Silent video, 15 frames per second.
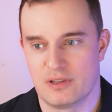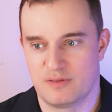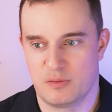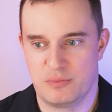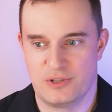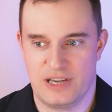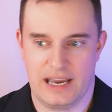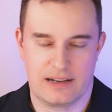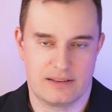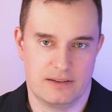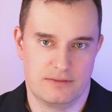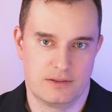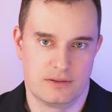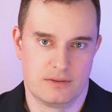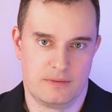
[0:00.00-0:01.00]
of
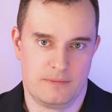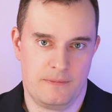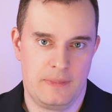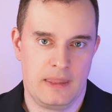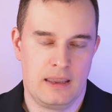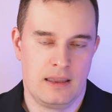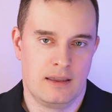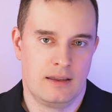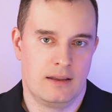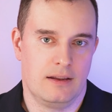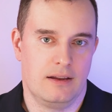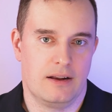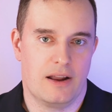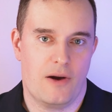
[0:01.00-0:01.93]
objectives. And